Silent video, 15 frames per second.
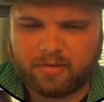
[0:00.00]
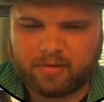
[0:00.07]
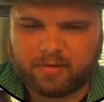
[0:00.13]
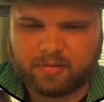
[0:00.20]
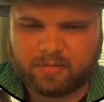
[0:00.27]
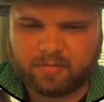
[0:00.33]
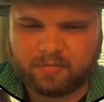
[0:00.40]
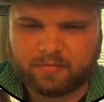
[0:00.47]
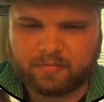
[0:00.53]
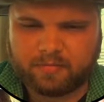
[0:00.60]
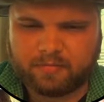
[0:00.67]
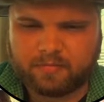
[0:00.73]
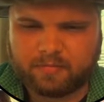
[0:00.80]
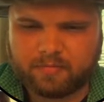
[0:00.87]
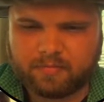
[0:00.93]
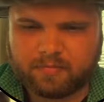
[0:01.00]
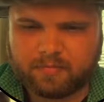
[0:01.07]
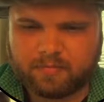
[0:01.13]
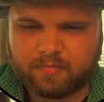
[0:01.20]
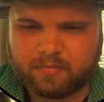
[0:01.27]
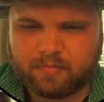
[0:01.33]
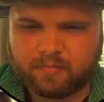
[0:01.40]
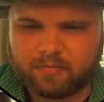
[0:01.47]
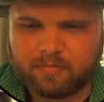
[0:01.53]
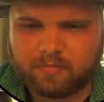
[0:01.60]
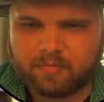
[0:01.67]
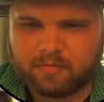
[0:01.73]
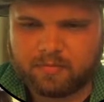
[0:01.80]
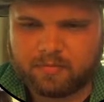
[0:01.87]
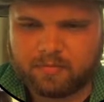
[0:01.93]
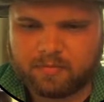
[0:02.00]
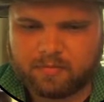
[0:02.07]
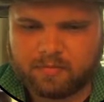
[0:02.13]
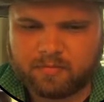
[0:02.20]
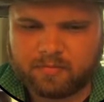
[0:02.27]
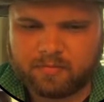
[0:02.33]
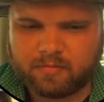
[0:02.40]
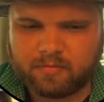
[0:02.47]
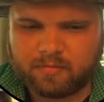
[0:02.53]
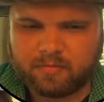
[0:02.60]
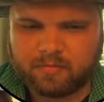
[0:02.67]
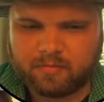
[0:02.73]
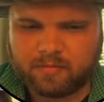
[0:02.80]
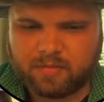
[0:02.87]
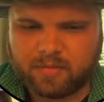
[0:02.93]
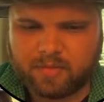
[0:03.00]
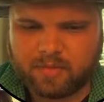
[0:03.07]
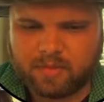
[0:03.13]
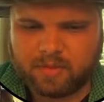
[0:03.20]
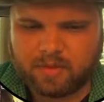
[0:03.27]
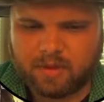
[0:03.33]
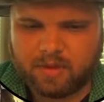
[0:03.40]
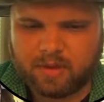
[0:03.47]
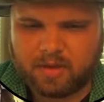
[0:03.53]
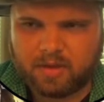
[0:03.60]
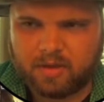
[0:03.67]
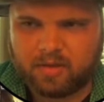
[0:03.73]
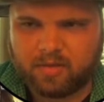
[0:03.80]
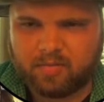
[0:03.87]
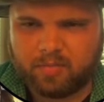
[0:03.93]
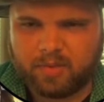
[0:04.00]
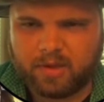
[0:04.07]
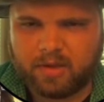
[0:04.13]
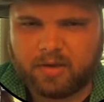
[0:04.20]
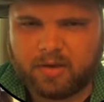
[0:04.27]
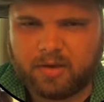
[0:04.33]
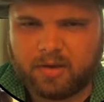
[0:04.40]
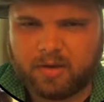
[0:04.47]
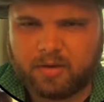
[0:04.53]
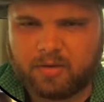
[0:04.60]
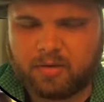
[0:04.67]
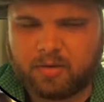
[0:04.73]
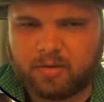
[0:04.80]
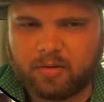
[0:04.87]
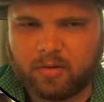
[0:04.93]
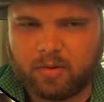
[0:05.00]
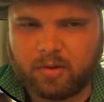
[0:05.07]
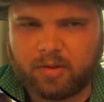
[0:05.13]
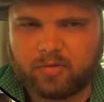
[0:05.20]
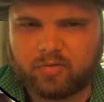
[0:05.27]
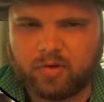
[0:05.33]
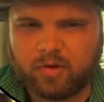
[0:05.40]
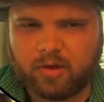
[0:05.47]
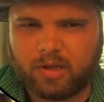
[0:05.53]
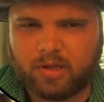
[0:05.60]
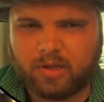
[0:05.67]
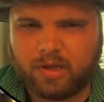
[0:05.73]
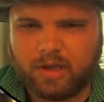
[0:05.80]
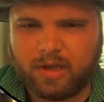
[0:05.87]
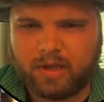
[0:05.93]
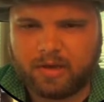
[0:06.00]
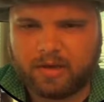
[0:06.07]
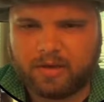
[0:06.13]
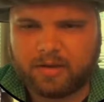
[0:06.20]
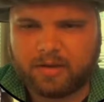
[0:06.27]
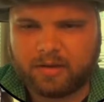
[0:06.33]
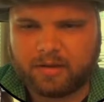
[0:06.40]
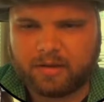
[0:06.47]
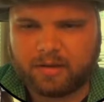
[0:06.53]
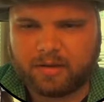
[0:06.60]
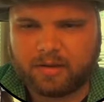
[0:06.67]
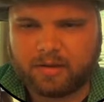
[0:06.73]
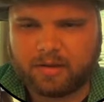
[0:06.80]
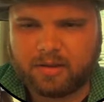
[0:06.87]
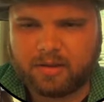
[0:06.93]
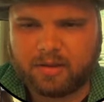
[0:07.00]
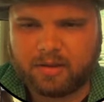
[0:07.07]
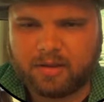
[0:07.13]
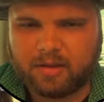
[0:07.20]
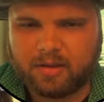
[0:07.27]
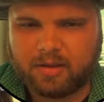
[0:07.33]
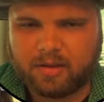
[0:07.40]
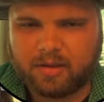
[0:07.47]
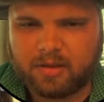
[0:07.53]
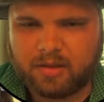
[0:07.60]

But what they're going to be able to do is swing for more damage and then take me out by sacking goblins.